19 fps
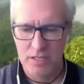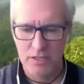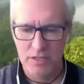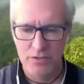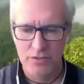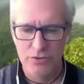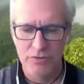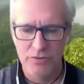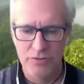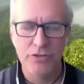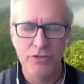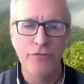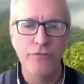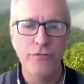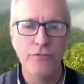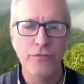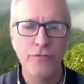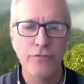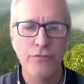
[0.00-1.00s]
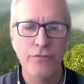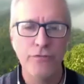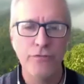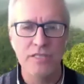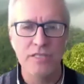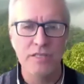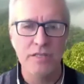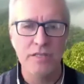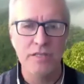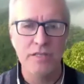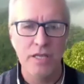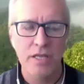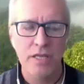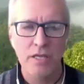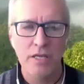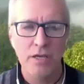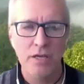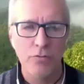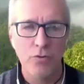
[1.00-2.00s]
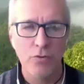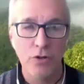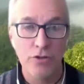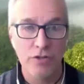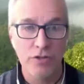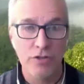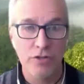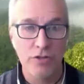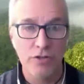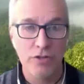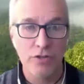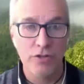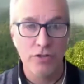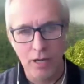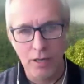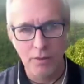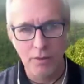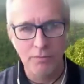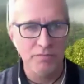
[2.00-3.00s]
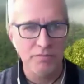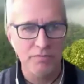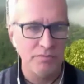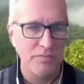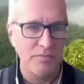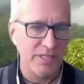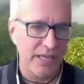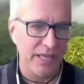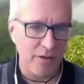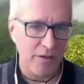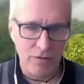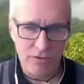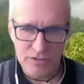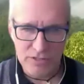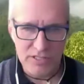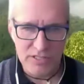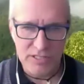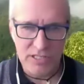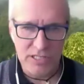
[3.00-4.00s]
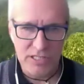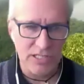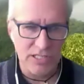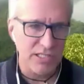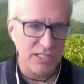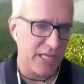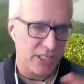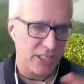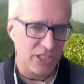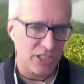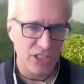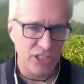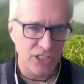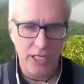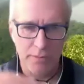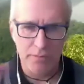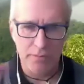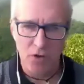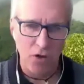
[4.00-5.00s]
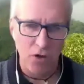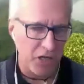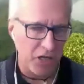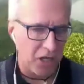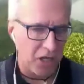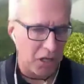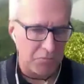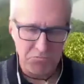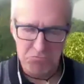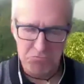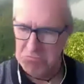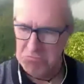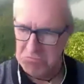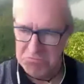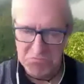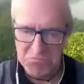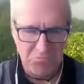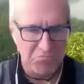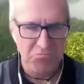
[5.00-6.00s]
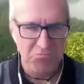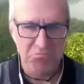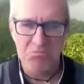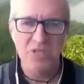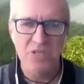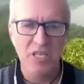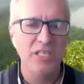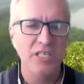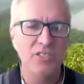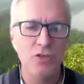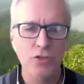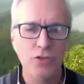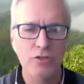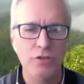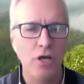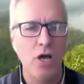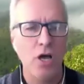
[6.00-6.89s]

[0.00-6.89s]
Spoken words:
during the fruit season, rodents will come, take all the seeds, catch them. Okay, it's good.